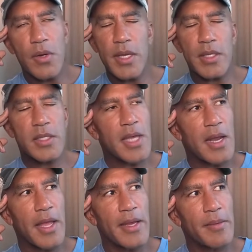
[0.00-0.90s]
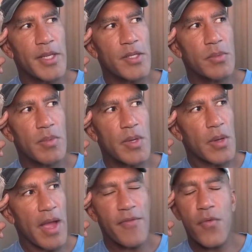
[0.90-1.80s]
go get a satellite image,
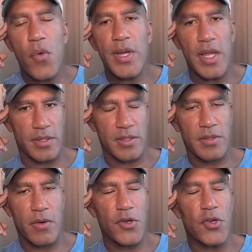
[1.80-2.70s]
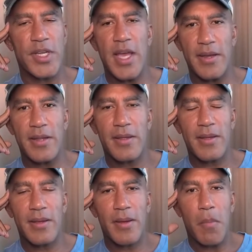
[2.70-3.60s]
you have four days or you're dead.
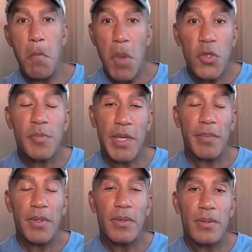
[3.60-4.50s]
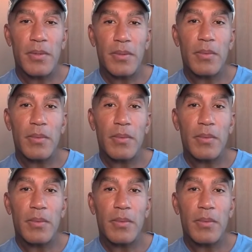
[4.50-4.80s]
Most people